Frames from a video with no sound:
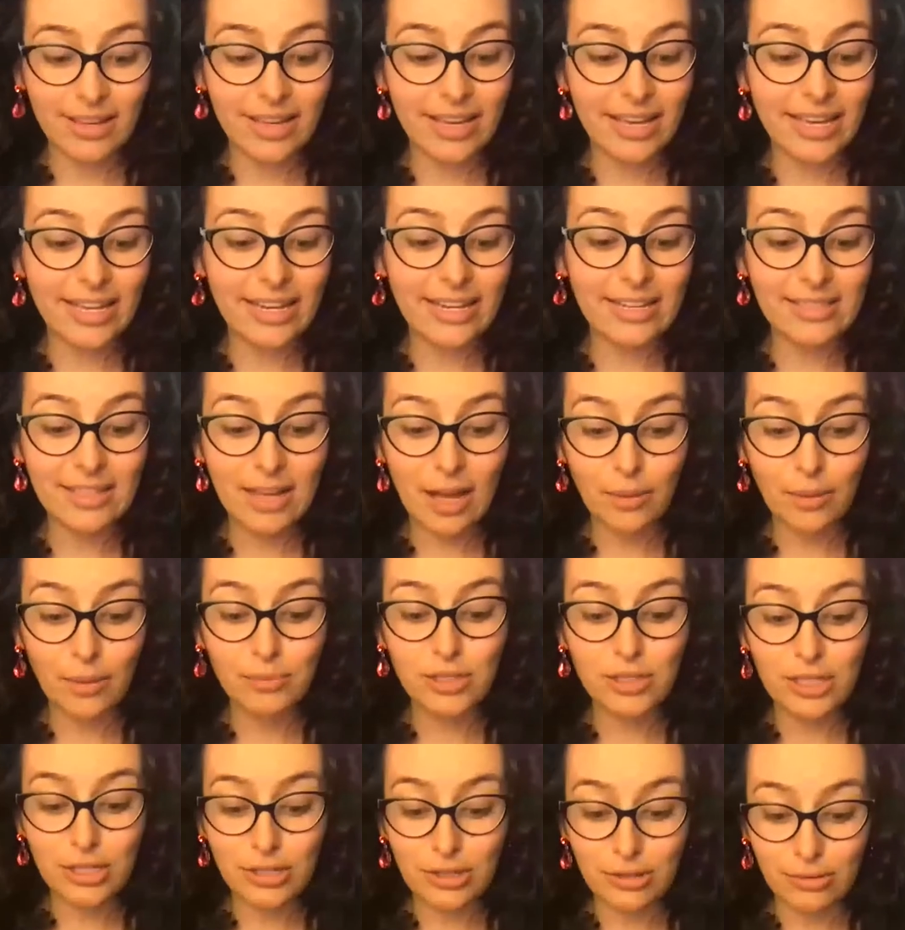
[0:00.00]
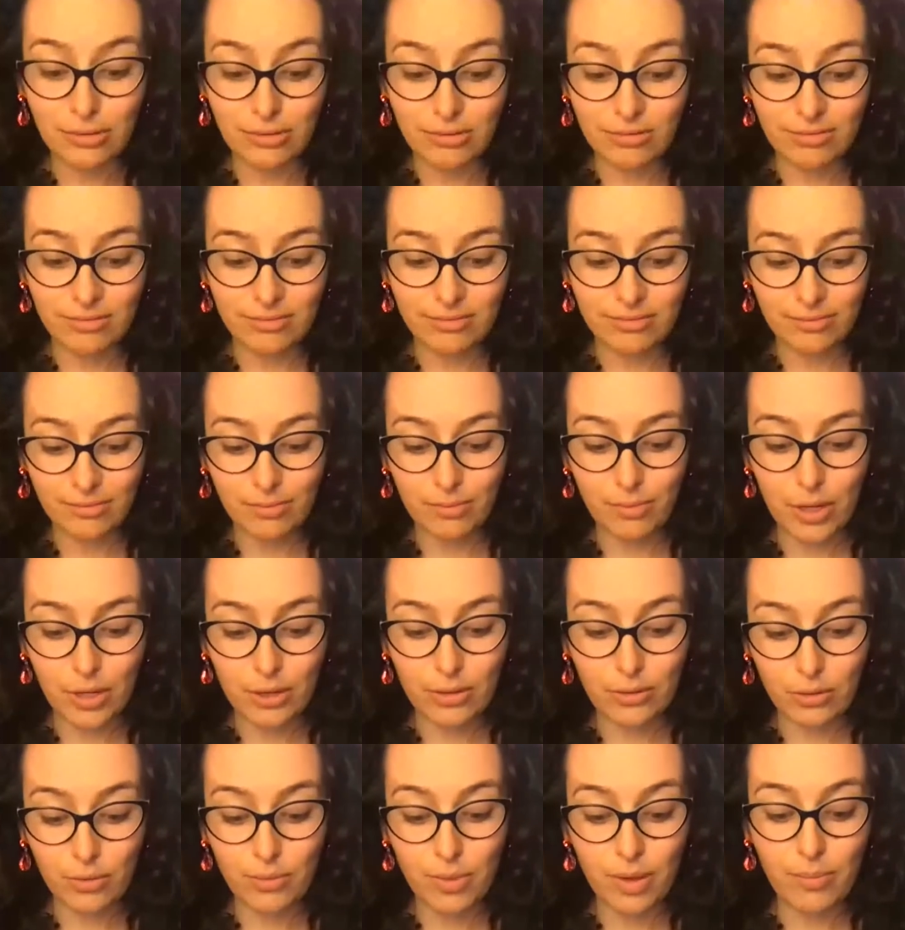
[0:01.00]
It is up to you.
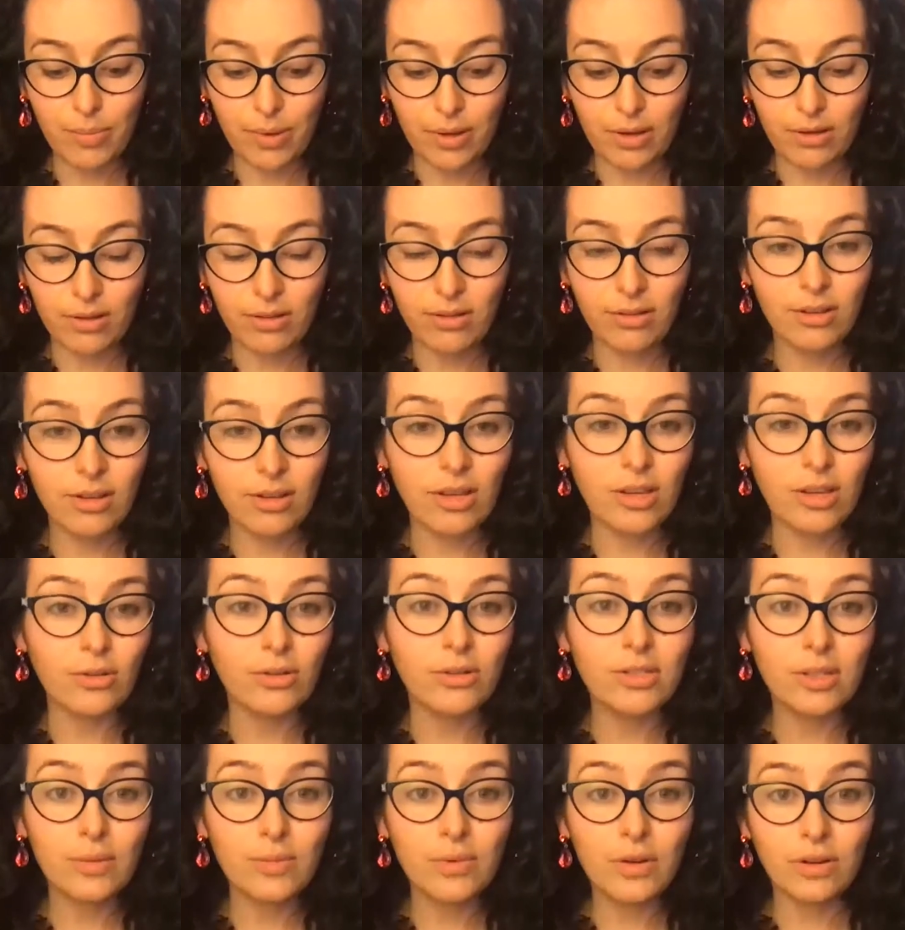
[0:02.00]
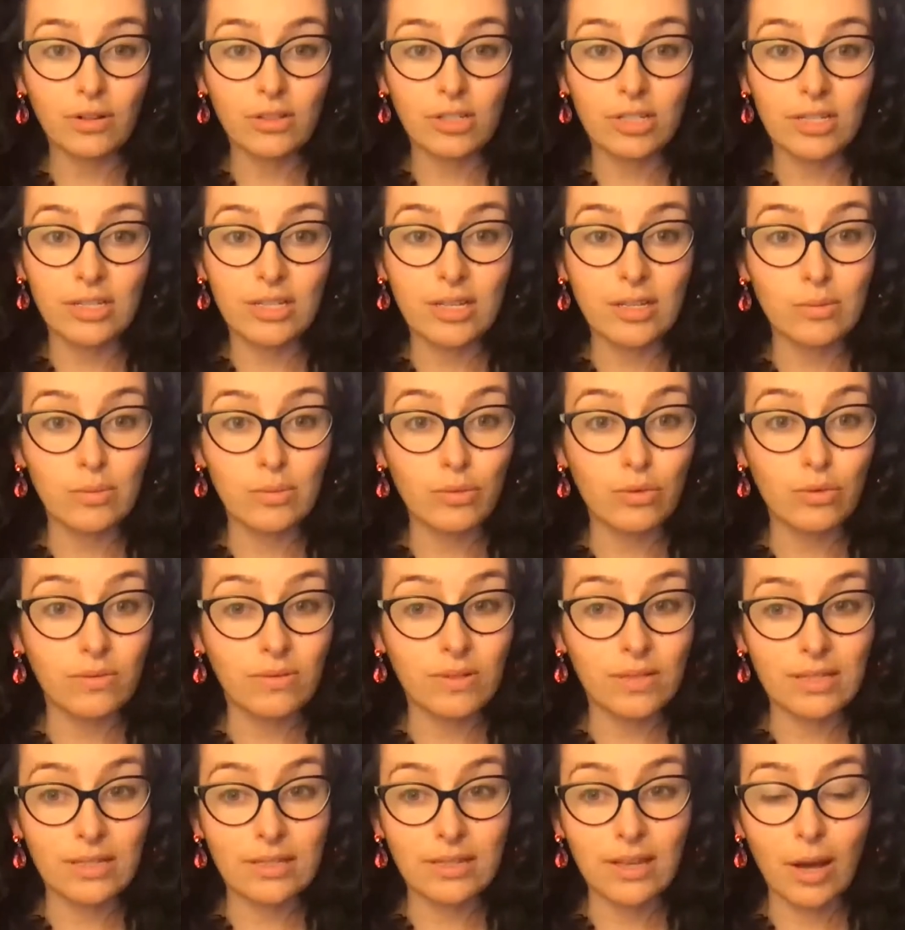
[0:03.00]
Because remember, your subconscious has moved
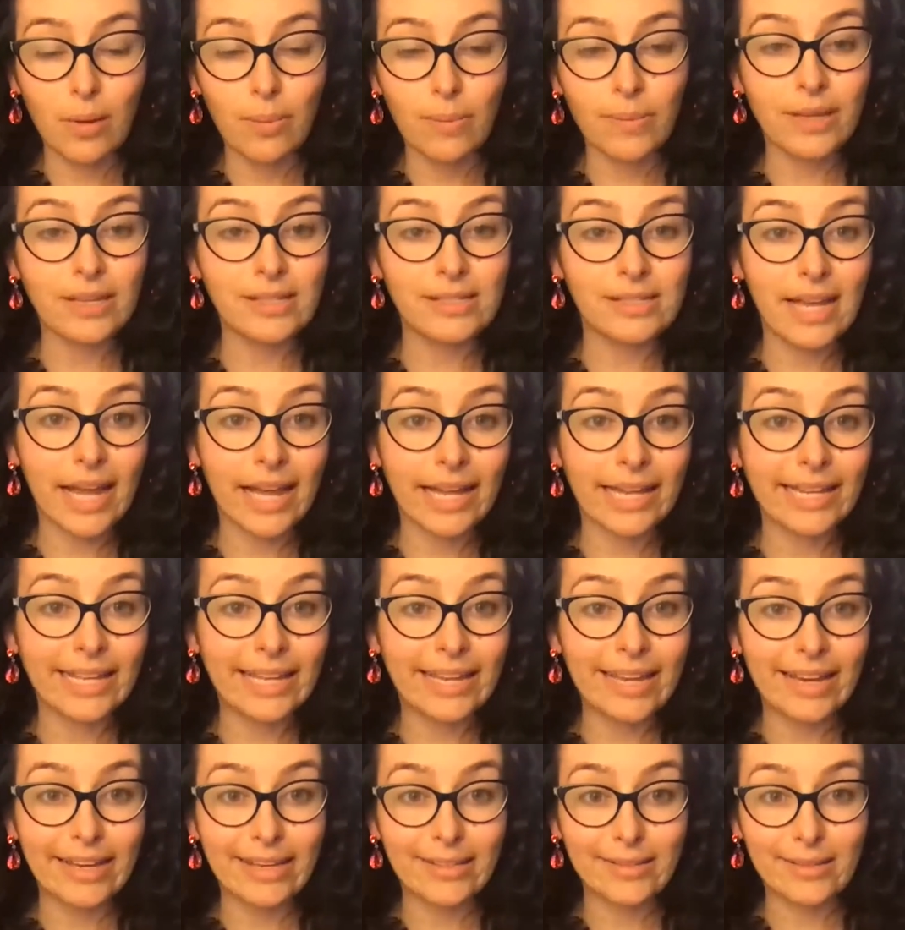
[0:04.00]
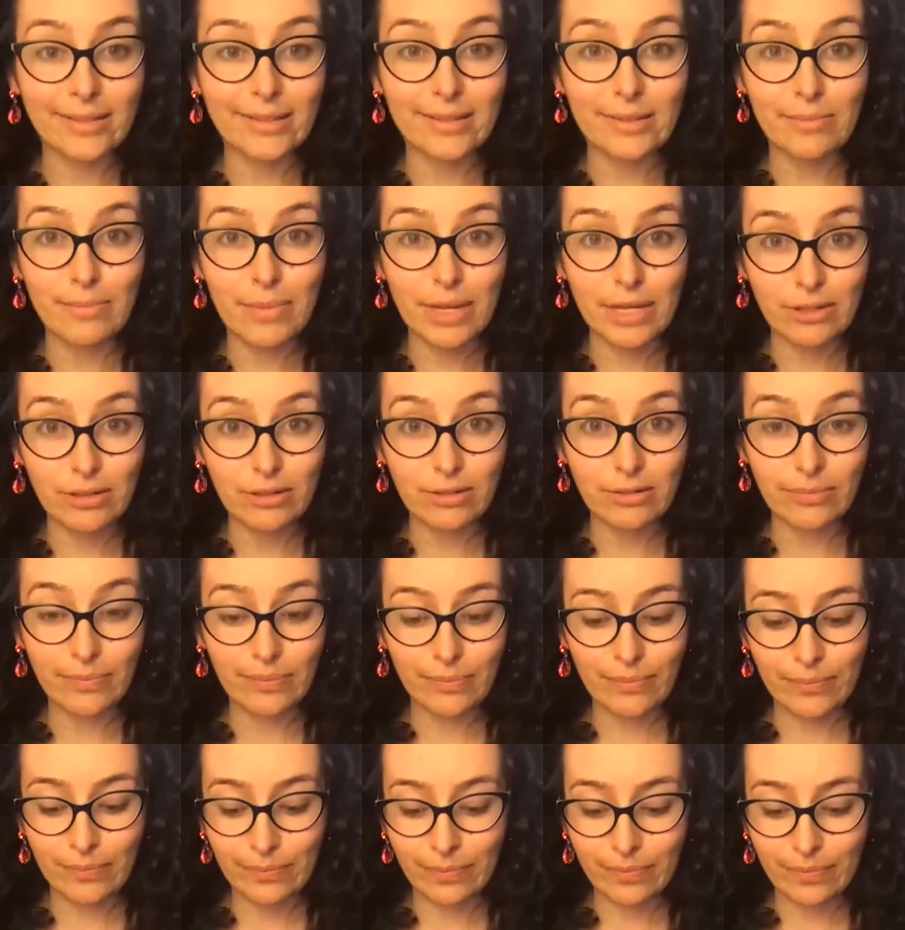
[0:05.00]
this cup exactly as it is meant to.
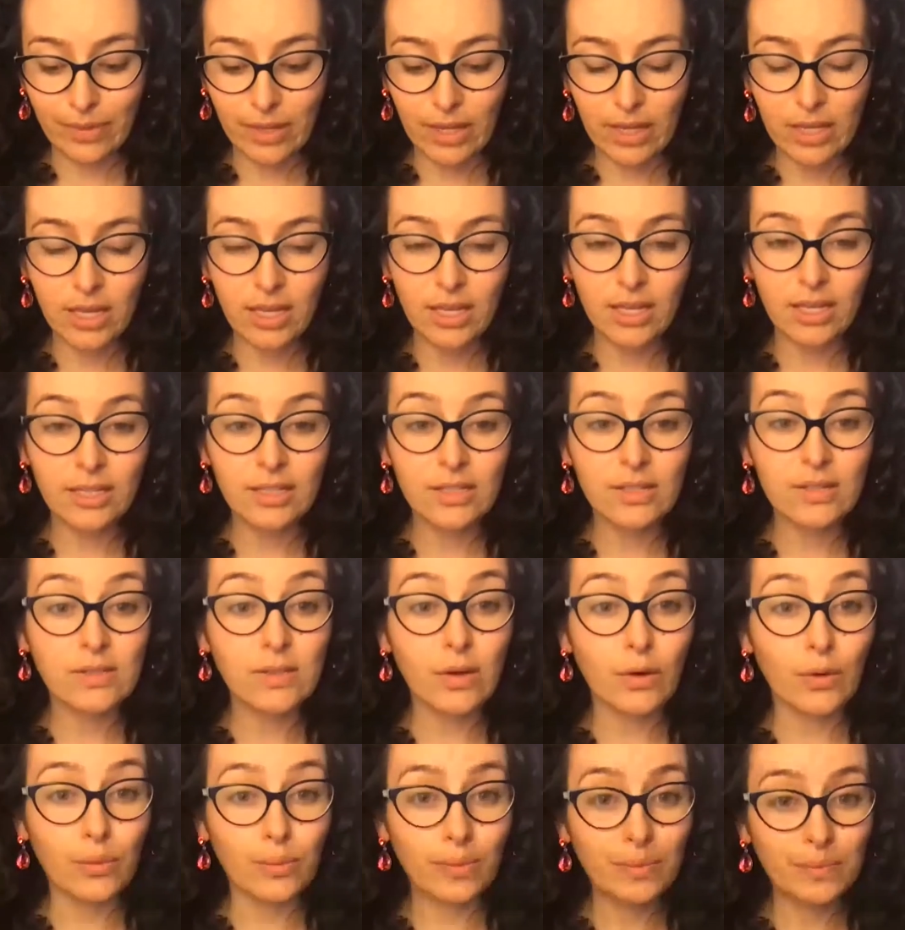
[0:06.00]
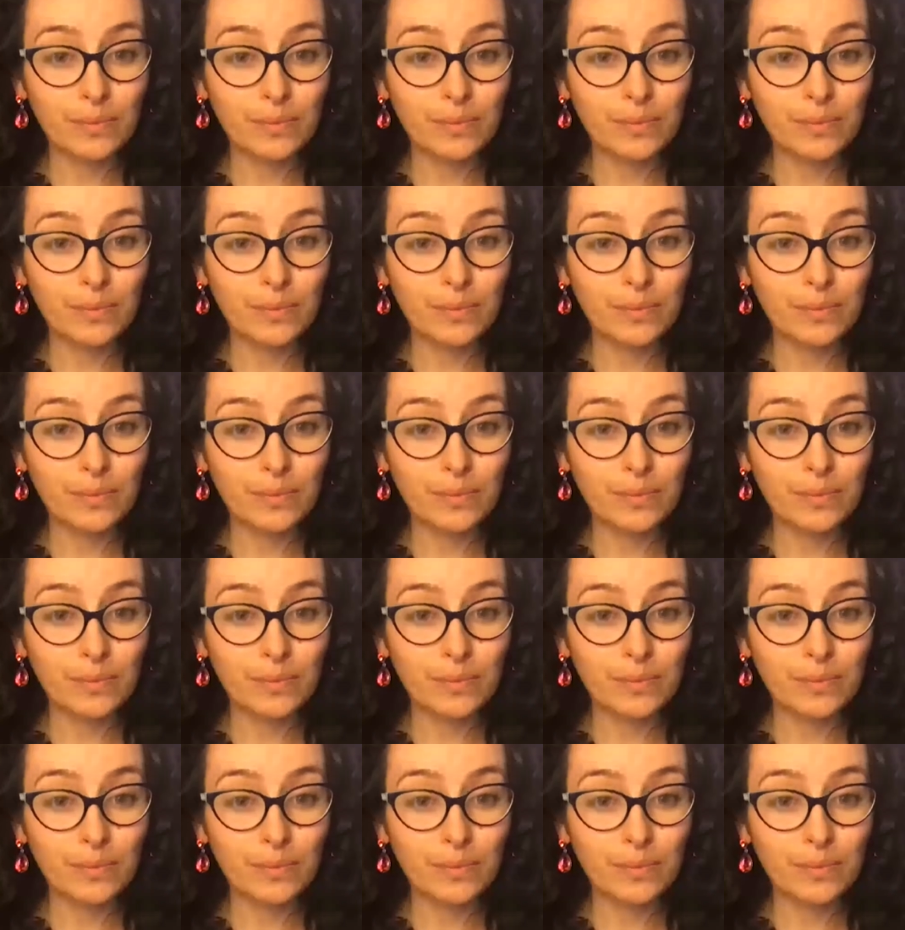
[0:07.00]
So,